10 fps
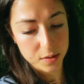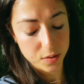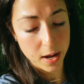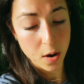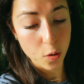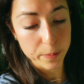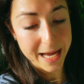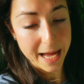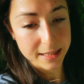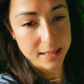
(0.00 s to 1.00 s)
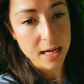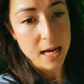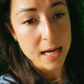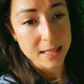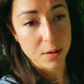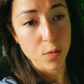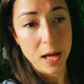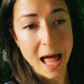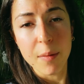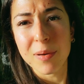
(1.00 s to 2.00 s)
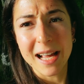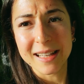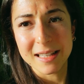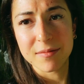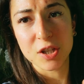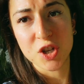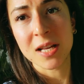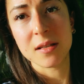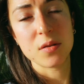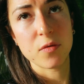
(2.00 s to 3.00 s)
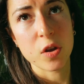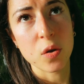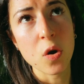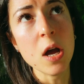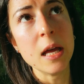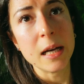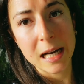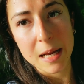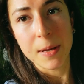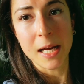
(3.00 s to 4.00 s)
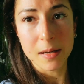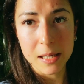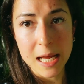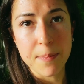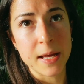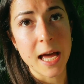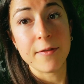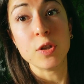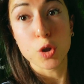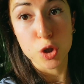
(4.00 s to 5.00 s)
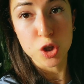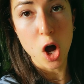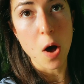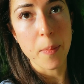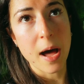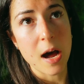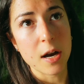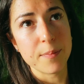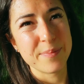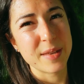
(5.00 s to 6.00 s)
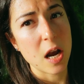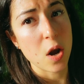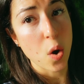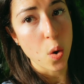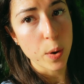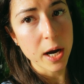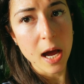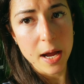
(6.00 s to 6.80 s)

So I hope that will help. Like the chances of you clipping and clipping, having to stop, are lower, I